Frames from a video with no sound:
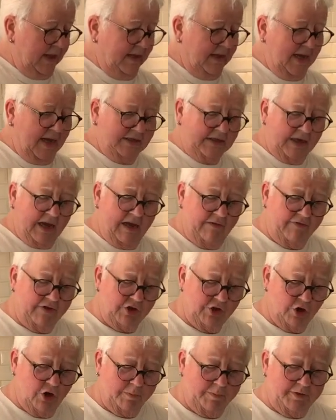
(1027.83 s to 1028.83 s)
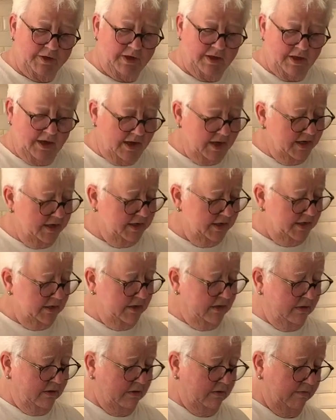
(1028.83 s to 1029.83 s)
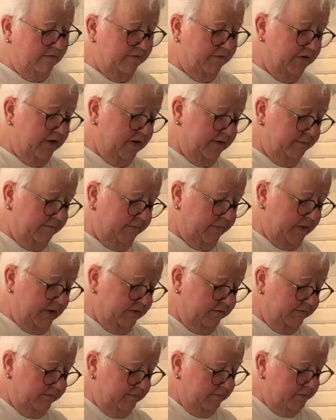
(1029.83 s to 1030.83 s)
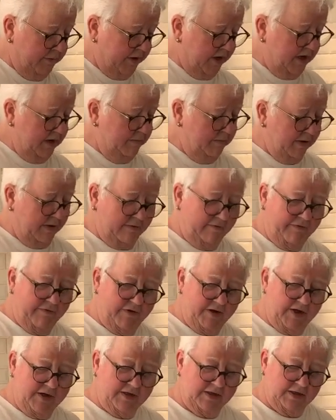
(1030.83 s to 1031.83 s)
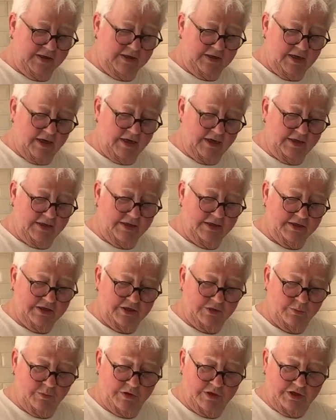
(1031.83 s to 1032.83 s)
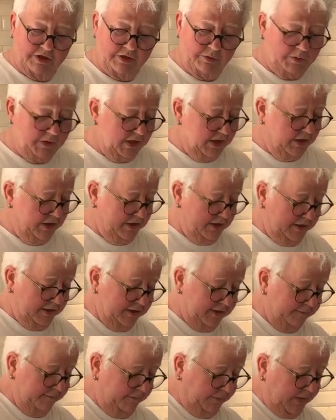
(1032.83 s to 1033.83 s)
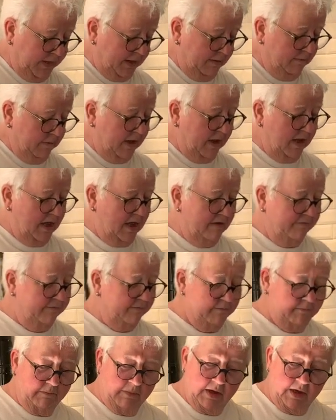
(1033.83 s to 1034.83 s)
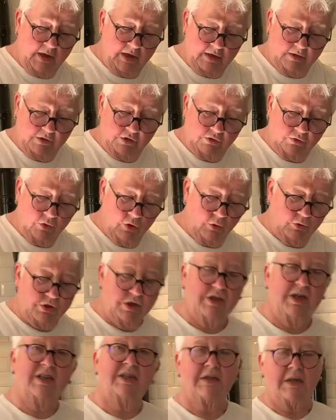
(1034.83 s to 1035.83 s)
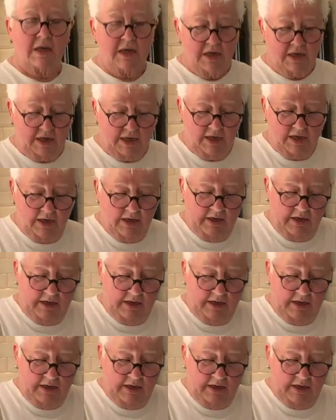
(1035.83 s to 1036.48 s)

Yes, I have adopted the idea of bribing forensic scientists with sweet things, but I have altered it slightly.